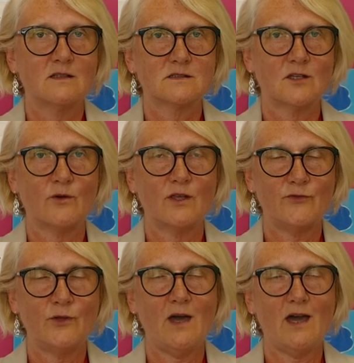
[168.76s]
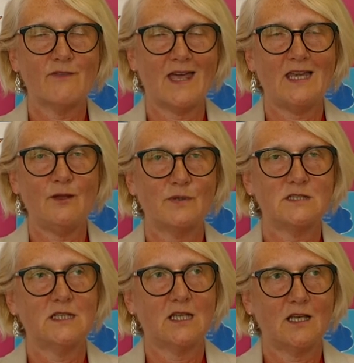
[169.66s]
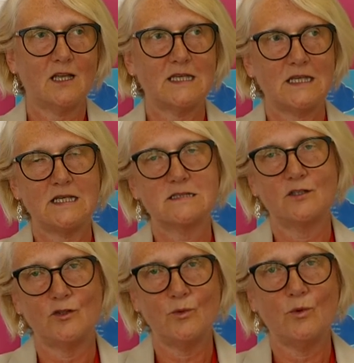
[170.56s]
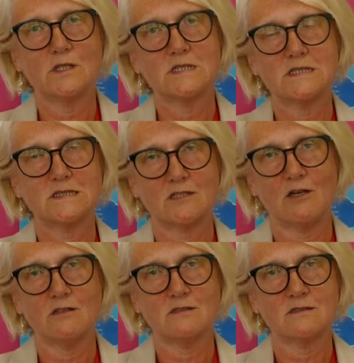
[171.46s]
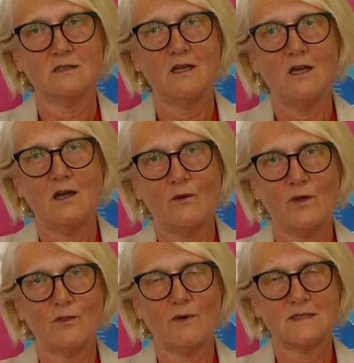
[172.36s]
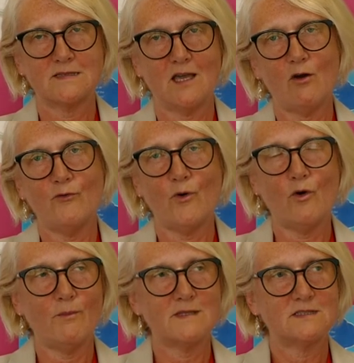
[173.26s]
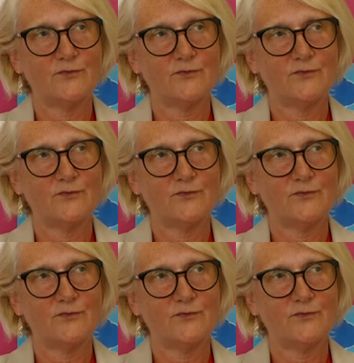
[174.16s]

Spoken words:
So if you have any particular needs that you want to discuss with myself or Mrs.